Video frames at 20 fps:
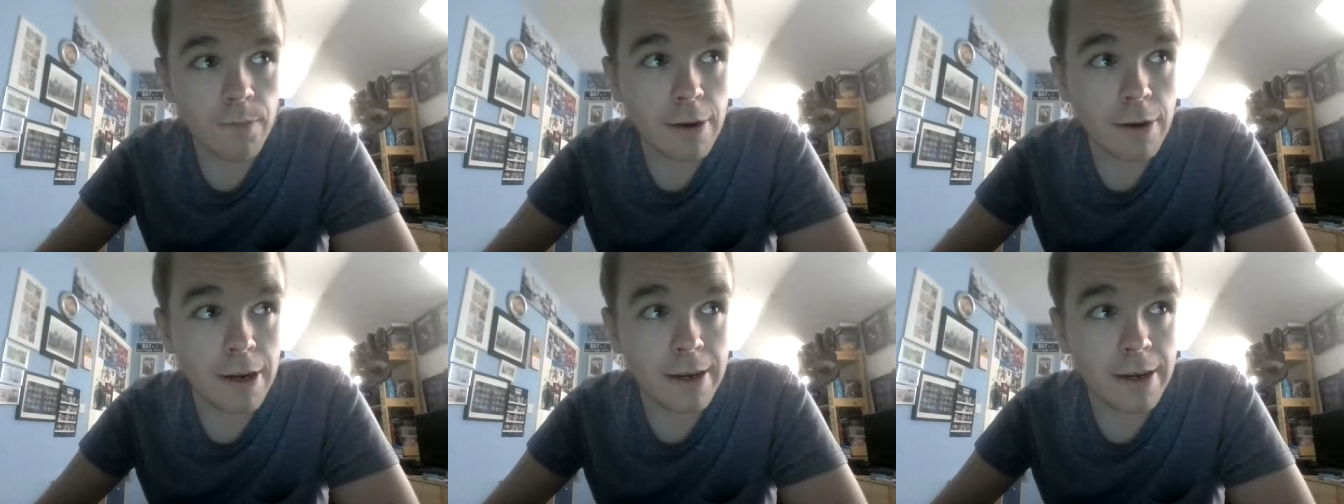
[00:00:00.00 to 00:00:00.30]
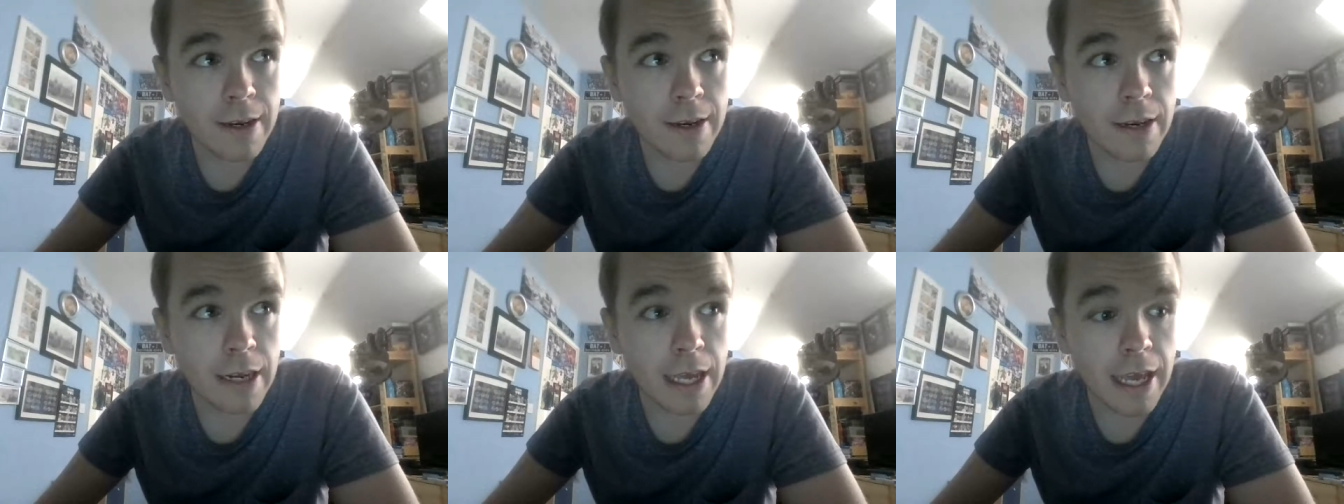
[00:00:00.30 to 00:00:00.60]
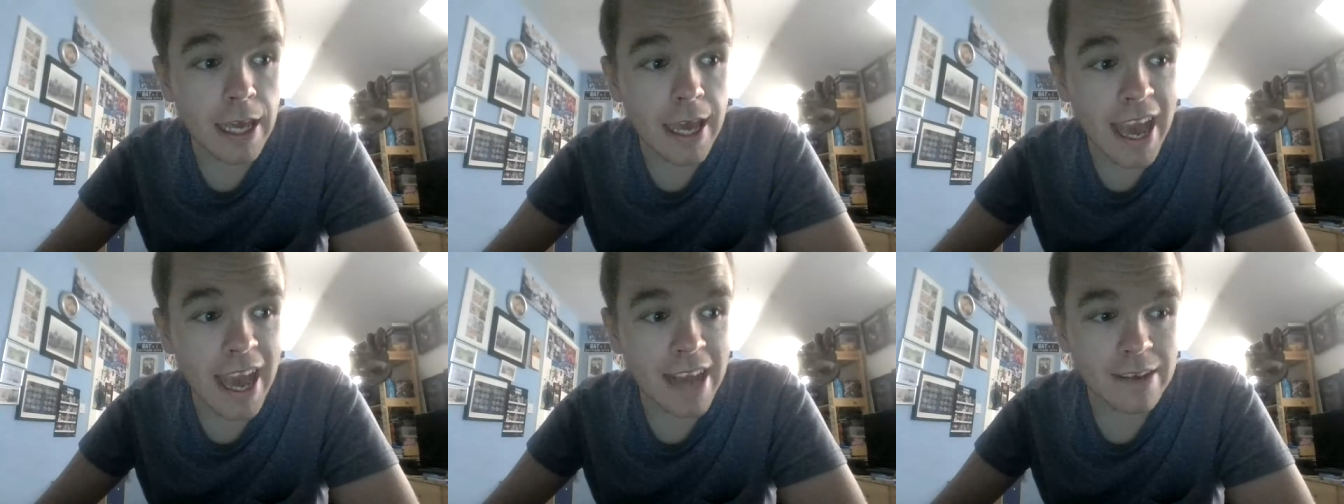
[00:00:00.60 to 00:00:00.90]

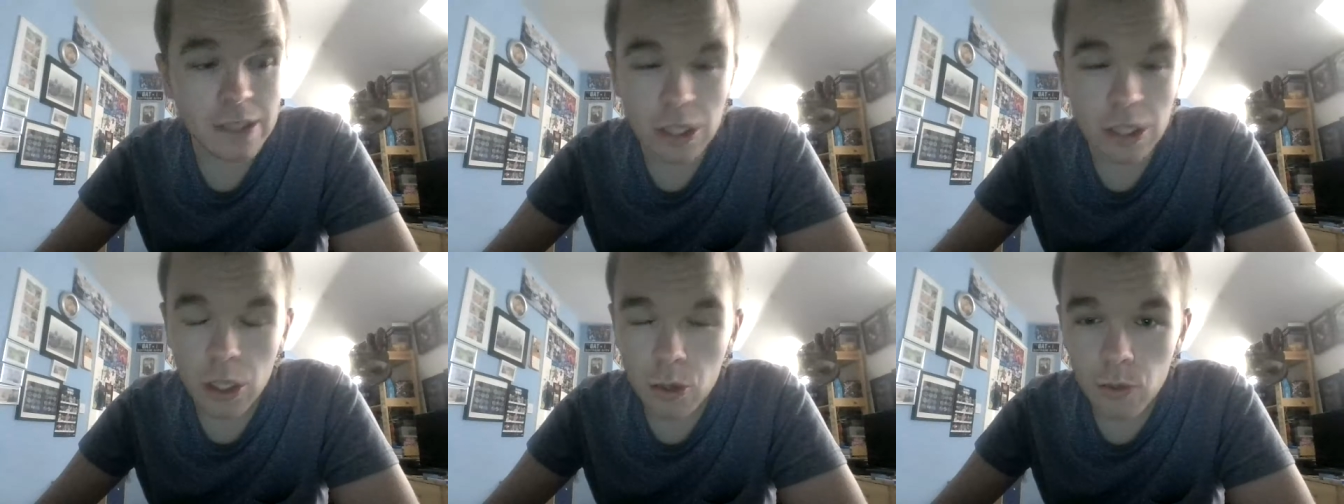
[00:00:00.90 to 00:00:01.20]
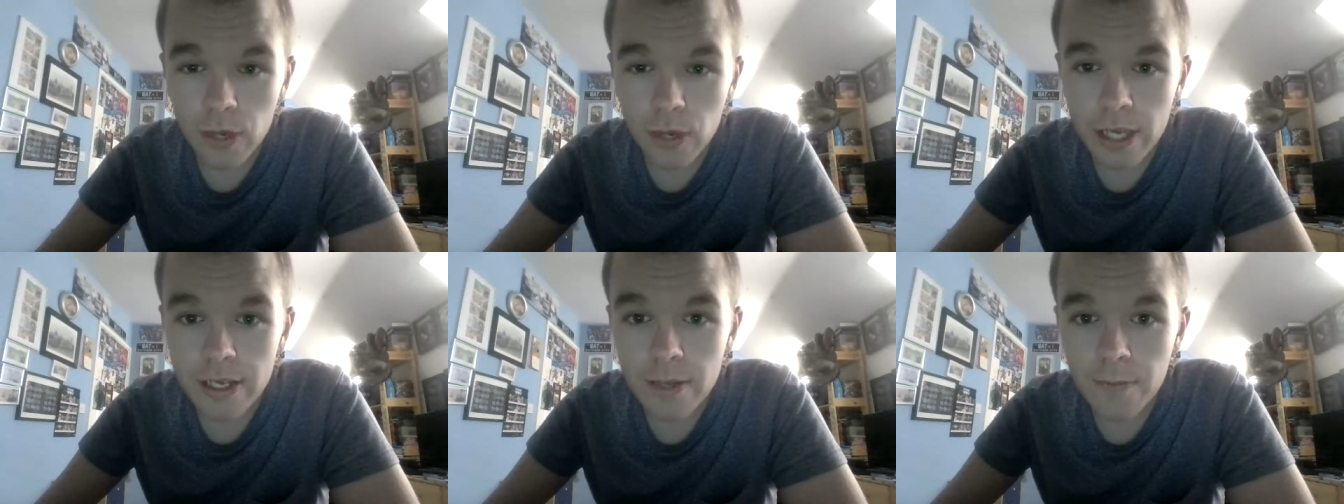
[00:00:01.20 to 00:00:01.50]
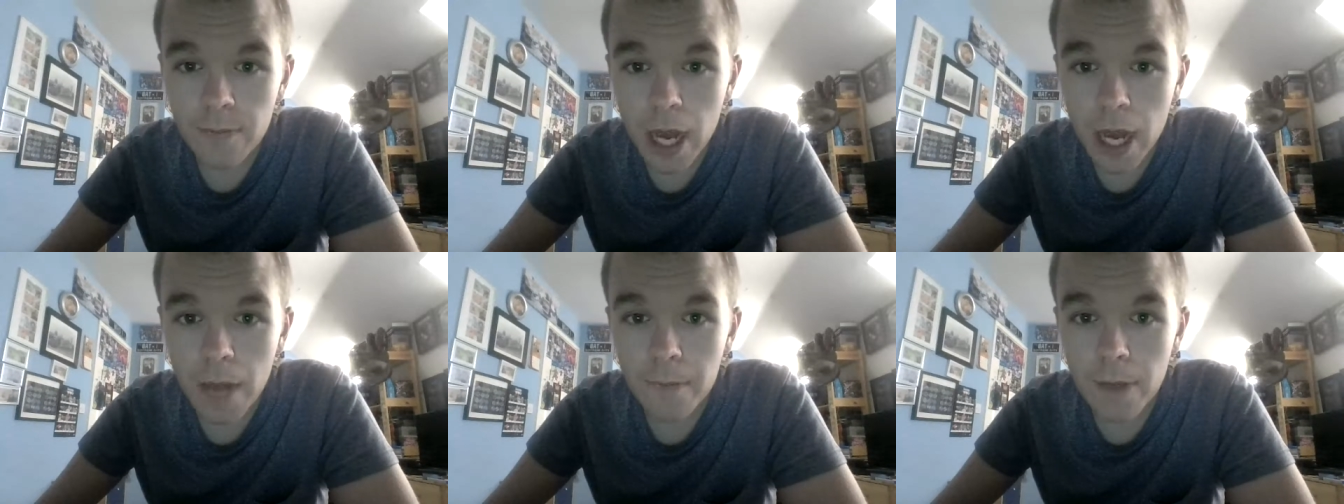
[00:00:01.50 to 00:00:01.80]
Brilliantly executed
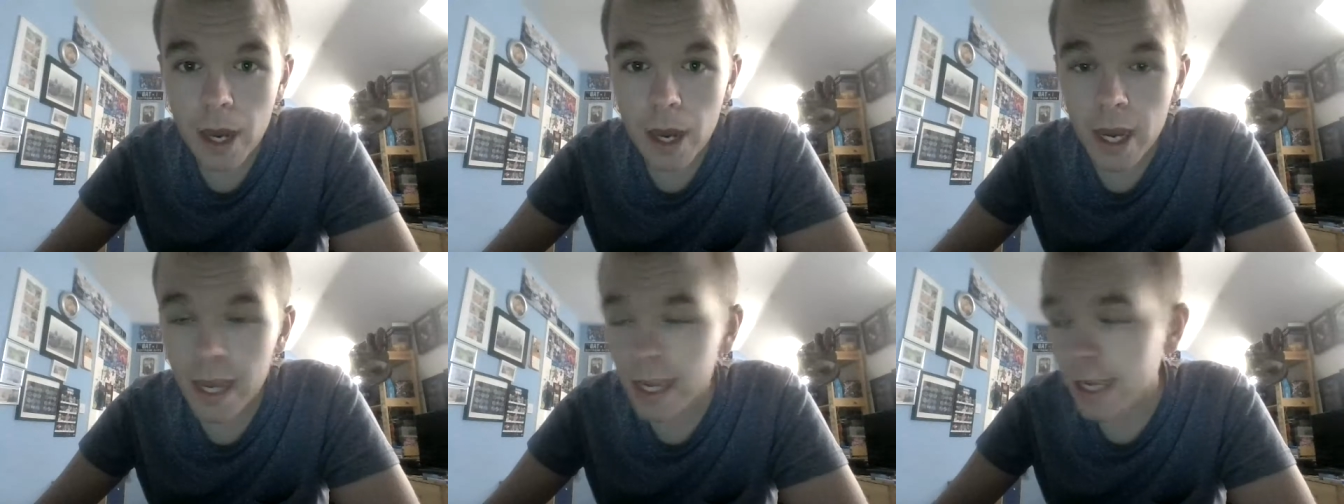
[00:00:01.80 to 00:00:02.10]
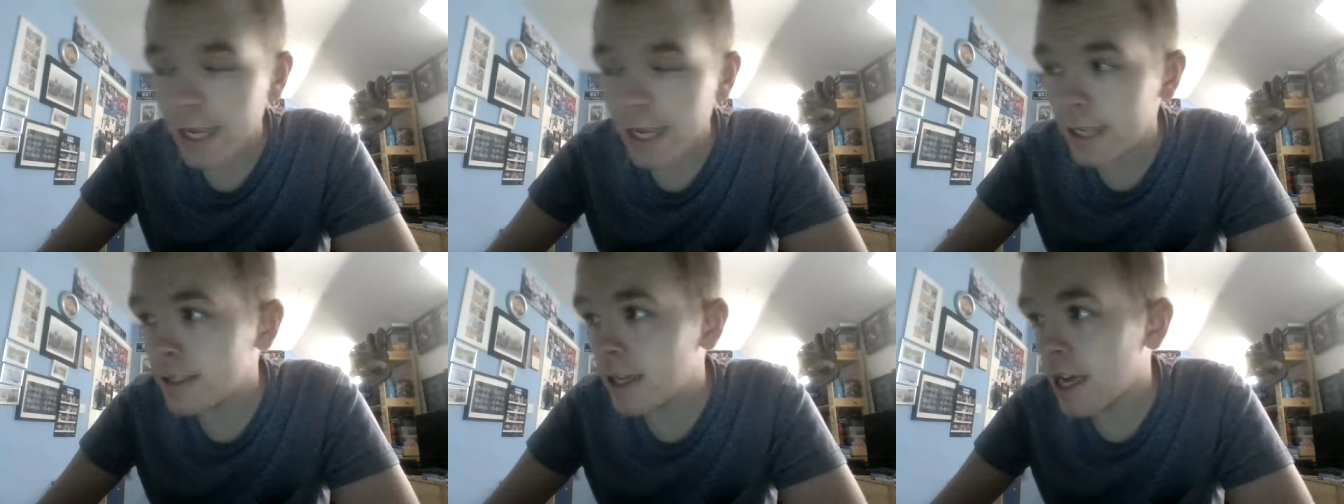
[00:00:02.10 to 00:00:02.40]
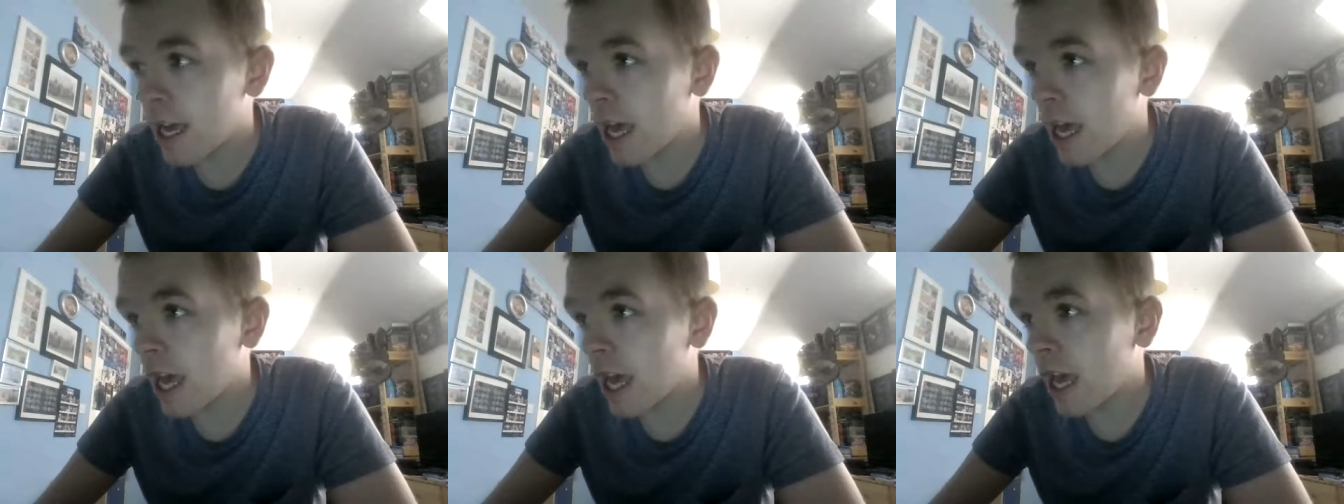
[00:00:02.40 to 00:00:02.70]
in my
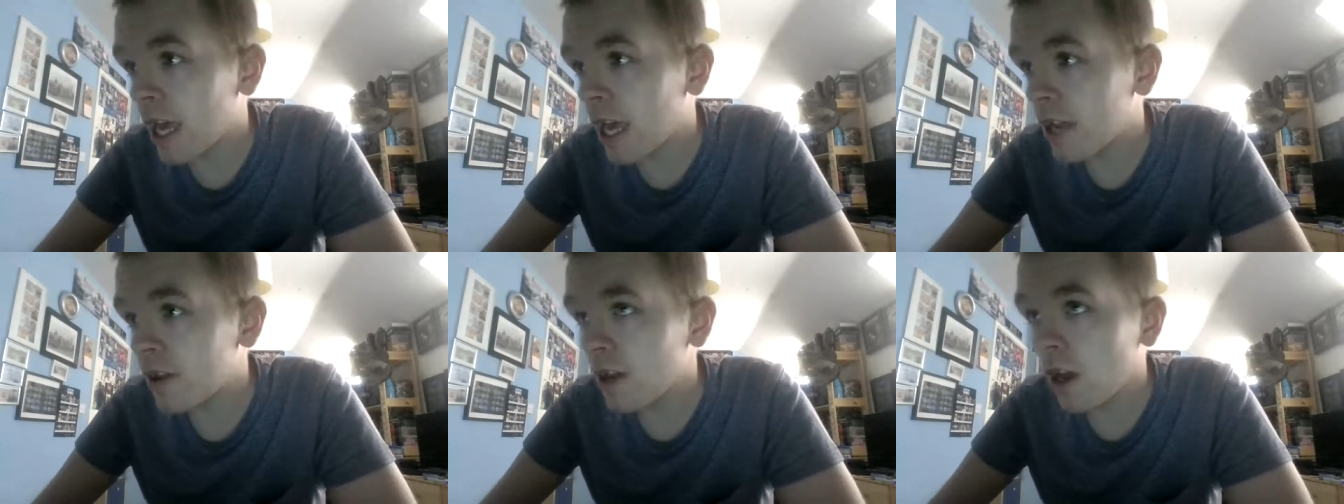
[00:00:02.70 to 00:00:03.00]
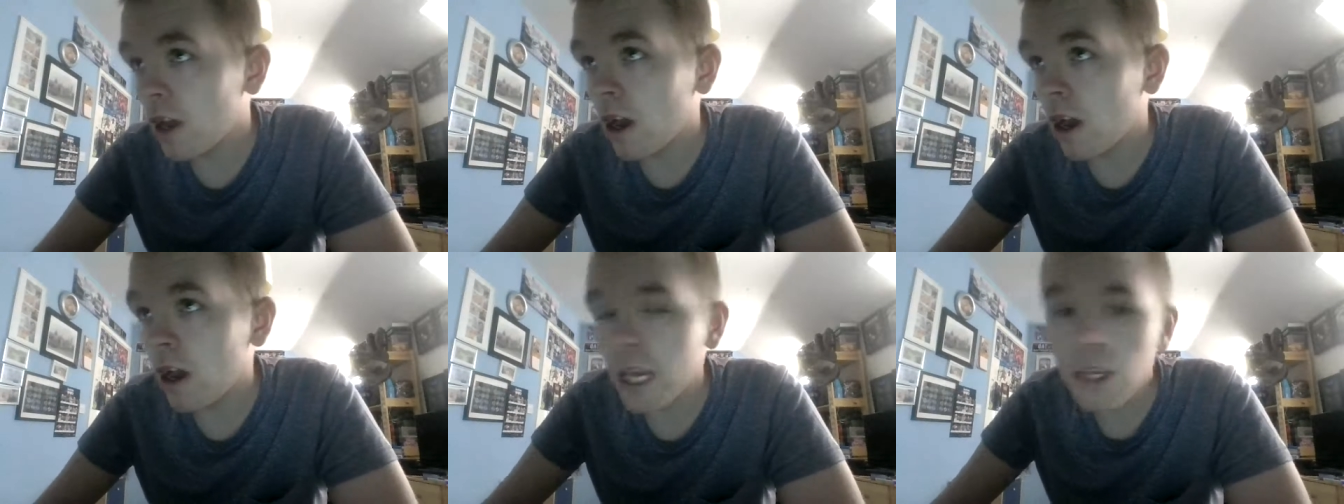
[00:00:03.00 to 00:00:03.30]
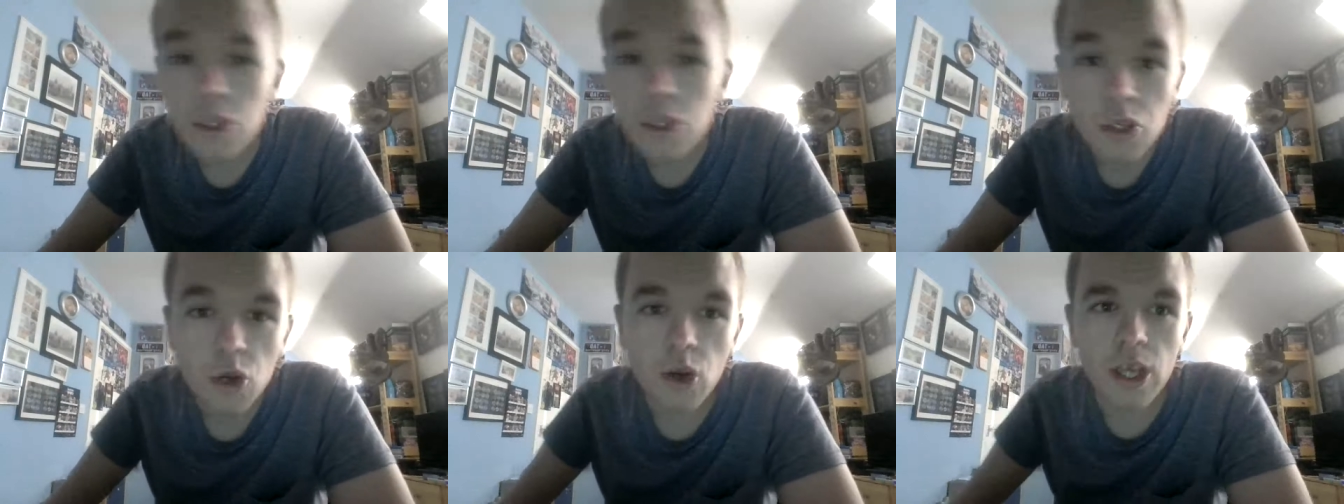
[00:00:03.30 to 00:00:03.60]
mind, and I
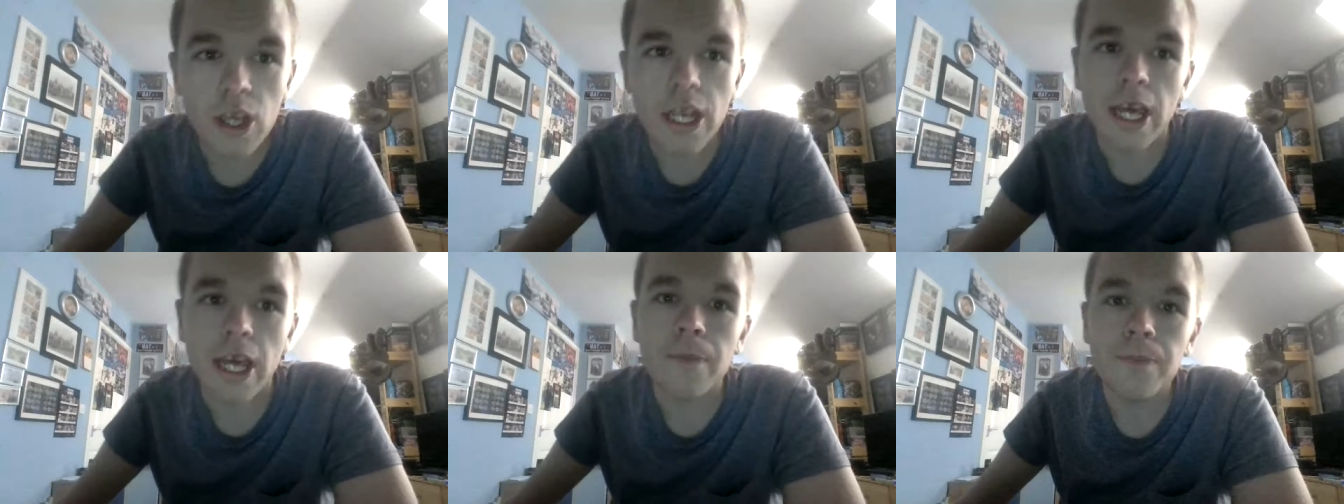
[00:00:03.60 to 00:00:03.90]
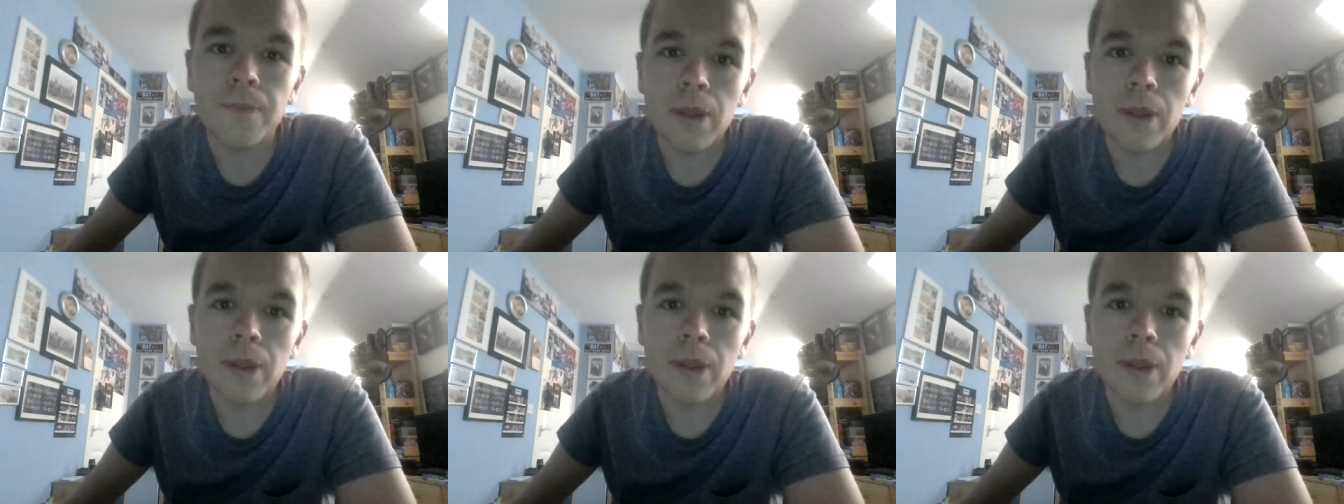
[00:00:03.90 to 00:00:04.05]
enjoyed it.